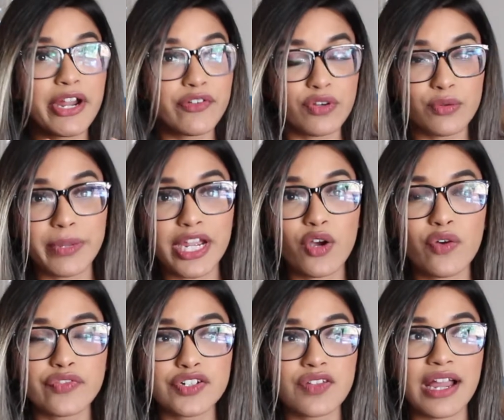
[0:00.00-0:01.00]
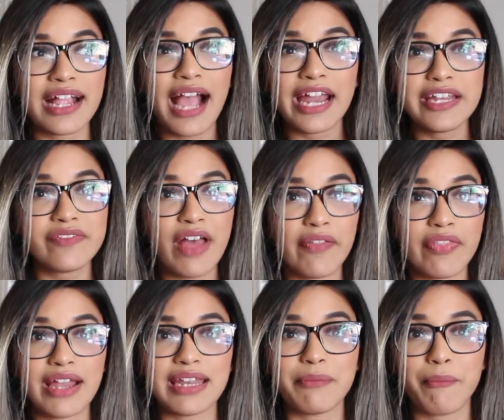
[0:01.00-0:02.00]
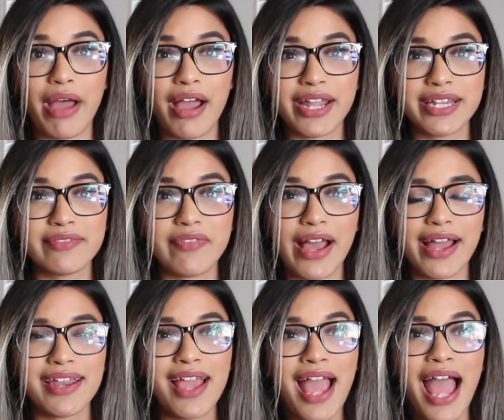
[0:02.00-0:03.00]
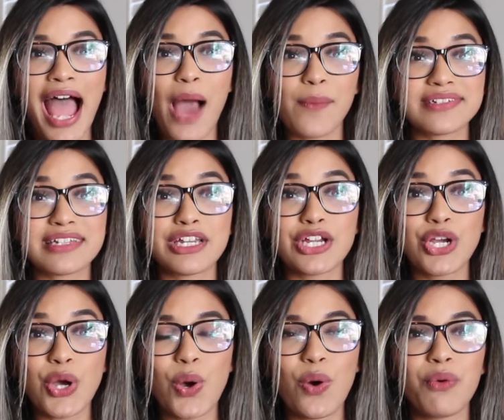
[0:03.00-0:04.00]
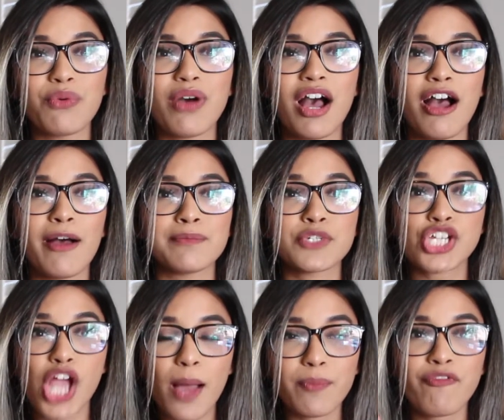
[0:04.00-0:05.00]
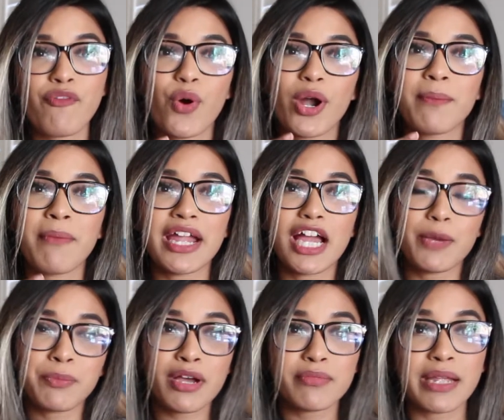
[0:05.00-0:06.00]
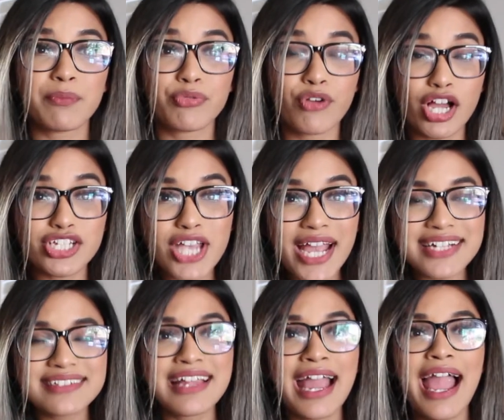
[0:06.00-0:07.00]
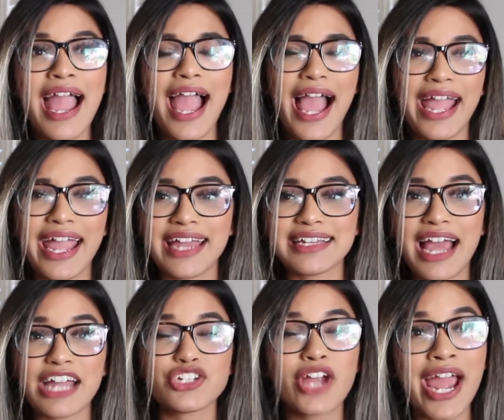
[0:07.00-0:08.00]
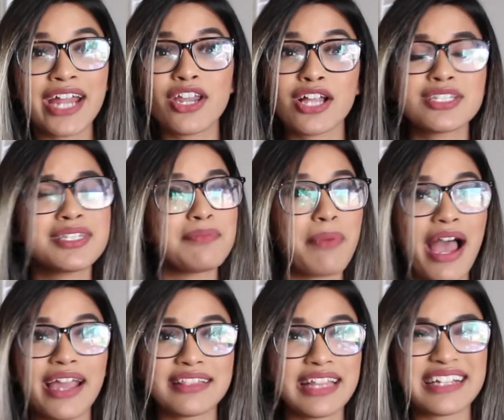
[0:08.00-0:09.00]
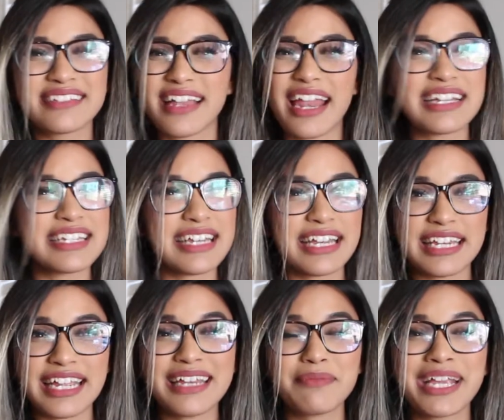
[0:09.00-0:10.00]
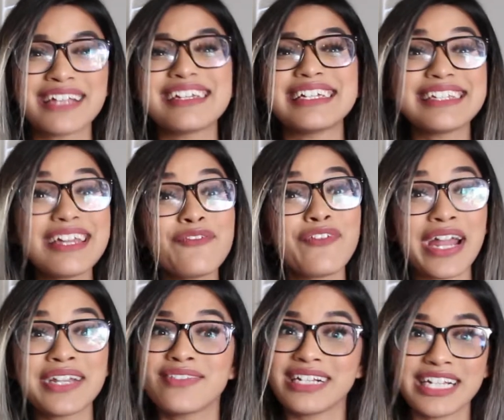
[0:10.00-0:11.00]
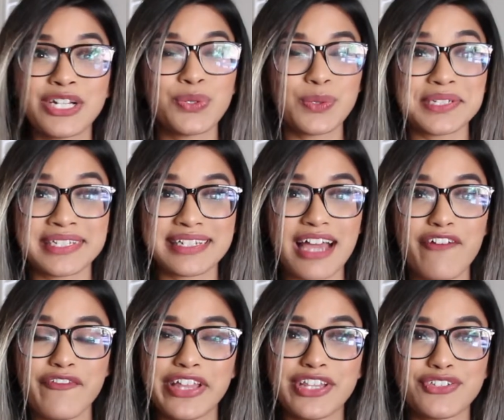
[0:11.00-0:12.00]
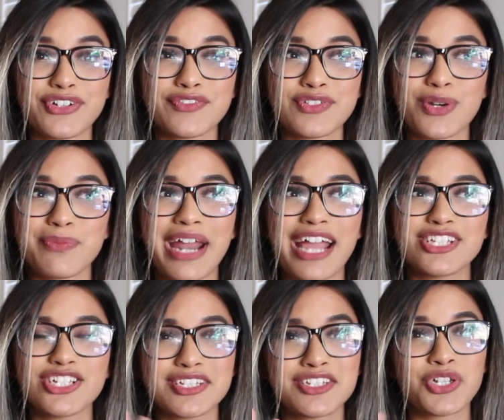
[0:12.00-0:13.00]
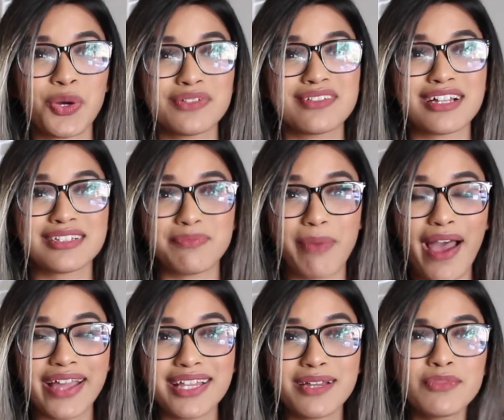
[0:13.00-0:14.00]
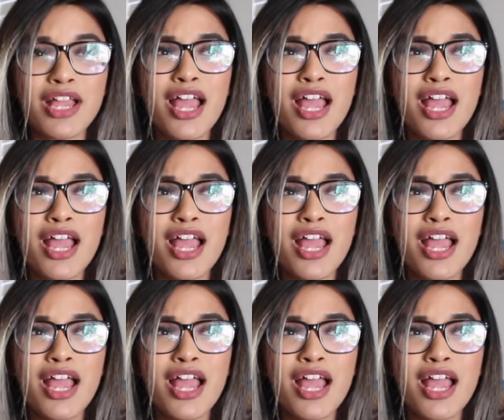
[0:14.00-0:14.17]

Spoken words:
room makeover, so I kind of had that in mind that I was gonna go shop for my upcoming project. And I tried not to buy things that I didn't need because I did find really cool stuff in the thrift store, but I just chose not to buy them